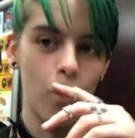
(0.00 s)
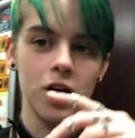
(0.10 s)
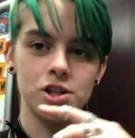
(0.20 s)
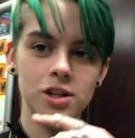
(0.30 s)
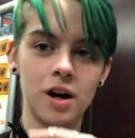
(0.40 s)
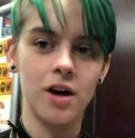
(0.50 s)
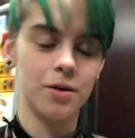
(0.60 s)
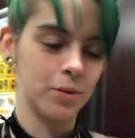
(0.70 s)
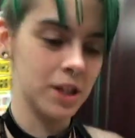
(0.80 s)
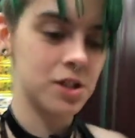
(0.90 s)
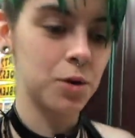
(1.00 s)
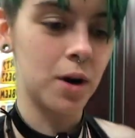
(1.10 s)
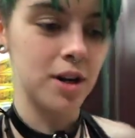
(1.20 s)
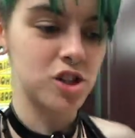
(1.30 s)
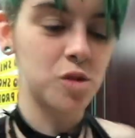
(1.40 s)
watching, listening to
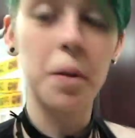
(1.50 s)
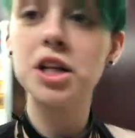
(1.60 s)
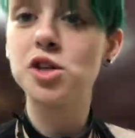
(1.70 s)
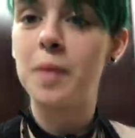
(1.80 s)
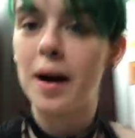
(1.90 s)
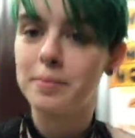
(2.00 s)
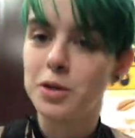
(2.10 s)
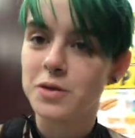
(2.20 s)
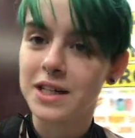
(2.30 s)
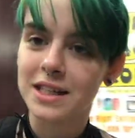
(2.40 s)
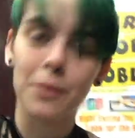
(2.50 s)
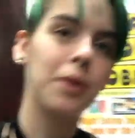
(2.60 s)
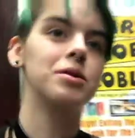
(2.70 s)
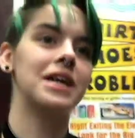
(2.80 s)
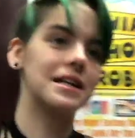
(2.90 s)
our SpongeBob music that we
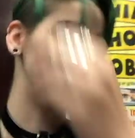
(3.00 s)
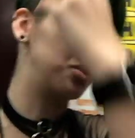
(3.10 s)
were dancing